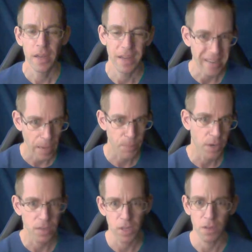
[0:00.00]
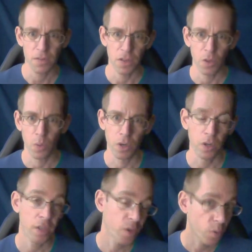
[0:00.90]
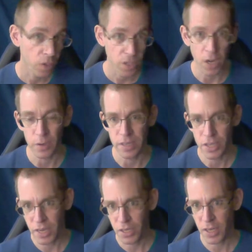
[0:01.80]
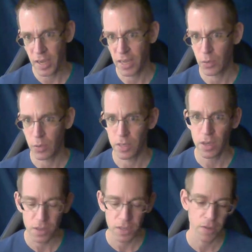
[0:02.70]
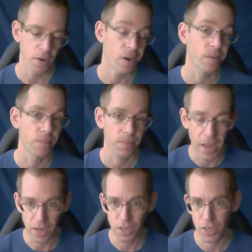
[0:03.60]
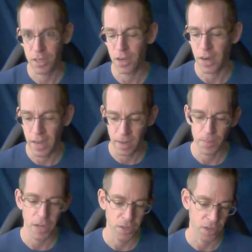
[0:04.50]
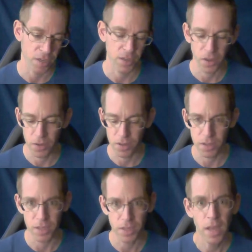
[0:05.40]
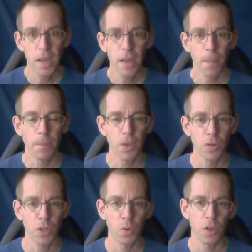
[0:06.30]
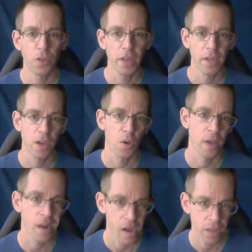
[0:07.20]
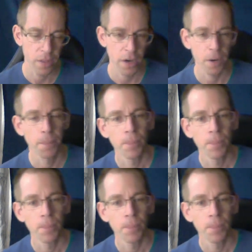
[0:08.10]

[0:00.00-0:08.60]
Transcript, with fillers: adapt ourselves to the world, and the world's always changing as a result of our actions, our adaptations. So there's this mutual thing going on there.